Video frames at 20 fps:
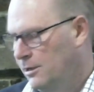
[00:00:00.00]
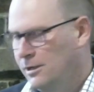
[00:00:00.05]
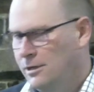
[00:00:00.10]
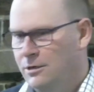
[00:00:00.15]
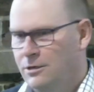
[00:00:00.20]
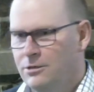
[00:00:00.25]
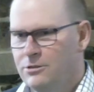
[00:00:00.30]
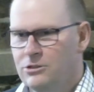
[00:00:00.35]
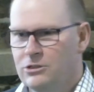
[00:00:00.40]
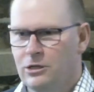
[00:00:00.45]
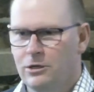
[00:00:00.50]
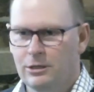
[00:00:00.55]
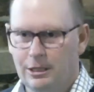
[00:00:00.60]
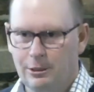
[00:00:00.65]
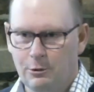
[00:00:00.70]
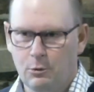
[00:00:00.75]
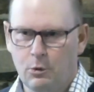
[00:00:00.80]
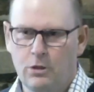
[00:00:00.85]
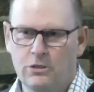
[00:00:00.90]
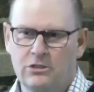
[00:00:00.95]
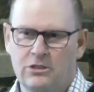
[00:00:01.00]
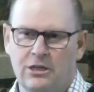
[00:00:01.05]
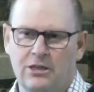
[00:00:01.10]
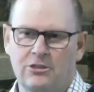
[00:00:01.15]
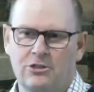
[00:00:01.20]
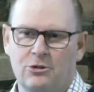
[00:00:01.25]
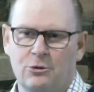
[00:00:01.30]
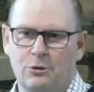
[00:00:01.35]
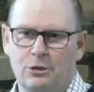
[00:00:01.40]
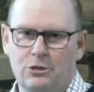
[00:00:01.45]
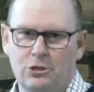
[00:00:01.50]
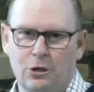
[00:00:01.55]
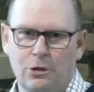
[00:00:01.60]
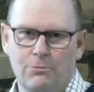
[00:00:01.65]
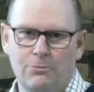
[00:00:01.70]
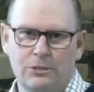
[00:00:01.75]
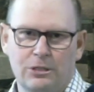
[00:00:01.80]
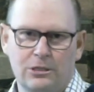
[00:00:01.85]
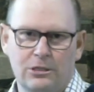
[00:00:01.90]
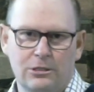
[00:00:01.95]
So he wants us to
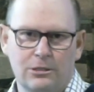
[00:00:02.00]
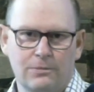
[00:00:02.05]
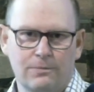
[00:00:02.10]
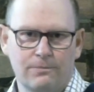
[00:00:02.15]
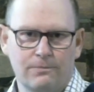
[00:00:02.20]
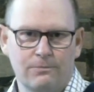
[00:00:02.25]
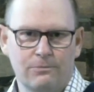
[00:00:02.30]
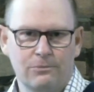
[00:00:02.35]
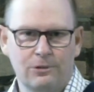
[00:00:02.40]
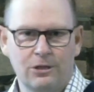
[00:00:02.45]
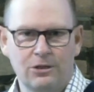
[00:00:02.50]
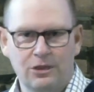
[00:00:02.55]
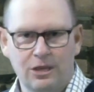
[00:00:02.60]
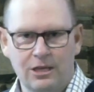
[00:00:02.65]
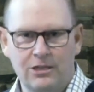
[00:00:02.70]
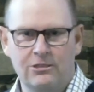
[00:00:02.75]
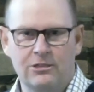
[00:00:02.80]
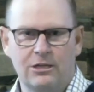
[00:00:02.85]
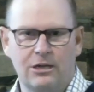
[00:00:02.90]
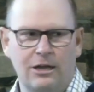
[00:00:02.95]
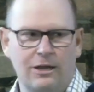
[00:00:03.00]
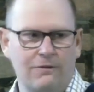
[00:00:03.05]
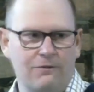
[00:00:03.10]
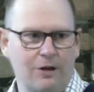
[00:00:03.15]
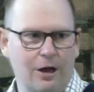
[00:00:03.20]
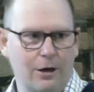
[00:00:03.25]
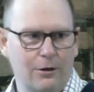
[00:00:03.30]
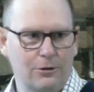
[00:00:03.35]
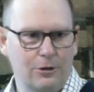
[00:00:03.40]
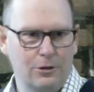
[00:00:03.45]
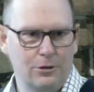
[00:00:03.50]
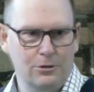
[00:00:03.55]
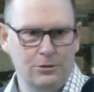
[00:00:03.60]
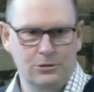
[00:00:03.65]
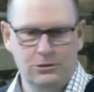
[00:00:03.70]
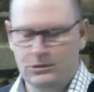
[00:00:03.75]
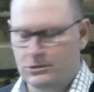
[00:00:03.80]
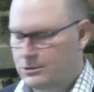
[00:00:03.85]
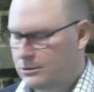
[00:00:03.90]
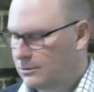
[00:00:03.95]
adopt the things that he
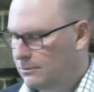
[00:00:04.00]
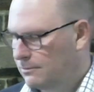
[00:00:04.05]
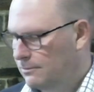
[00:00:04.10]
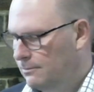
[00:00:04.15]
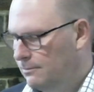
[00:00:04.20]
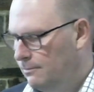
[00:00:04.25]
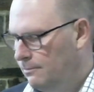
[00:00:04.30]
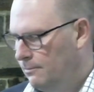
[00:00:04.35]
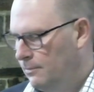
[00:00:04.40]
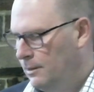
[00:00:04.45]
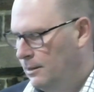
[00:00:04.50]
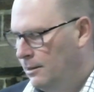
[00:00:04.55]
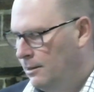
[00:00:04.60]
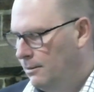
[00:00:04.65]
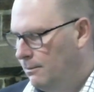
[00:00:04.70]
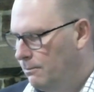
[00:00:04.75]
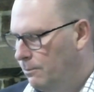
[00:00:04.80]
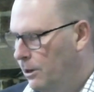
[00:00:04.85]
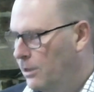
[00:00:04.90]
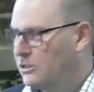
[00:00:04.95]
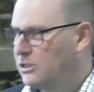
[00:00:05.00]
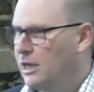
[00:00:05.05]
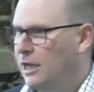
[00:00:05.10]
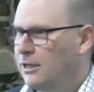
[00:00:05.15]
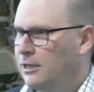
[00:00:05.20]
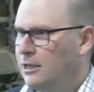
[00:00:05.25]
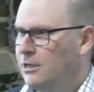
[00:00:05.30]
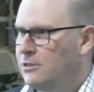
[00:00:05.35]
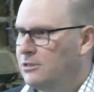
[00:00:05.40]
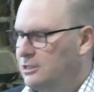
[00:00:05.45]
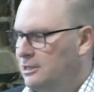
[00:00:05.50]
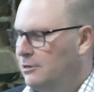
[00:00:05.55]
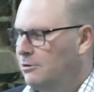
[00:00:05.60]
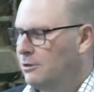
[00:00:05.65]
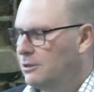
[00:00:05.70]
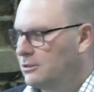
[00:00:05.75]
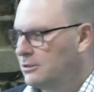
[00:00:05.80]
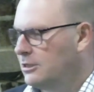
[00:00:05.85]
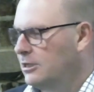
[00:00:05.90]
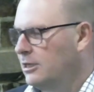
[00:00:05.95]
values by taking
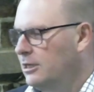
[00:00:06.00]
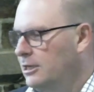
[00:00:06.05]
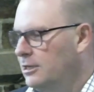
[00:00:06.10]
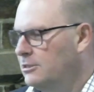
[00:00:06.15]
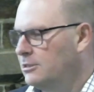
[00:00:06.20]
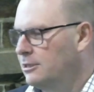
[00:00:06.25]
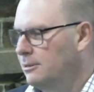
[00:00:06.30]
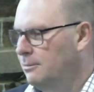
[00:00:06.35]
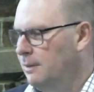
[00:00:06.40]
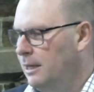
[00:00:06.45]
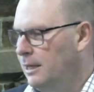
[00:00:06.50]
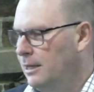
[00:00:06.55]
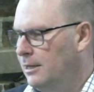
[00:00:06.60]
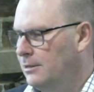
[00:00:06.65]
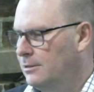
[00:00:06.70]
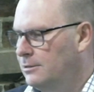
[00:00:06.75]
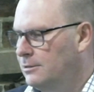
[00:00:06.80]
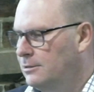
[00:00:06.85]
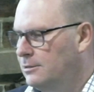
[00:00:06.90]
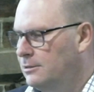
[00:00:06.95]
seriously his commands.